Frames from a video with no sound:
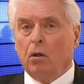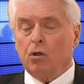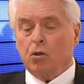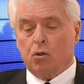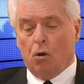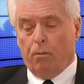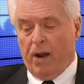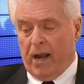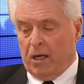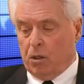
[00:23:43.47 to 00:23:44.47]
Is it so
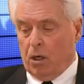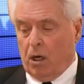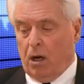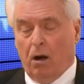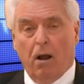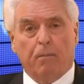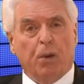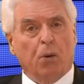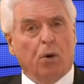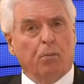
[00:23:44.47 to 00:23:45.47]
bad that it cannot
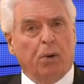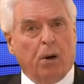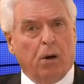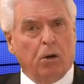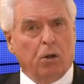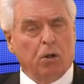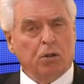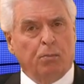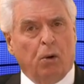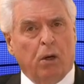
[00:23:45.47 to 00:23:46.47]
be repaired at
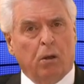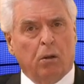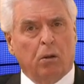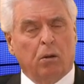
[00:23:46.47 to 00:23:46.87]
this point?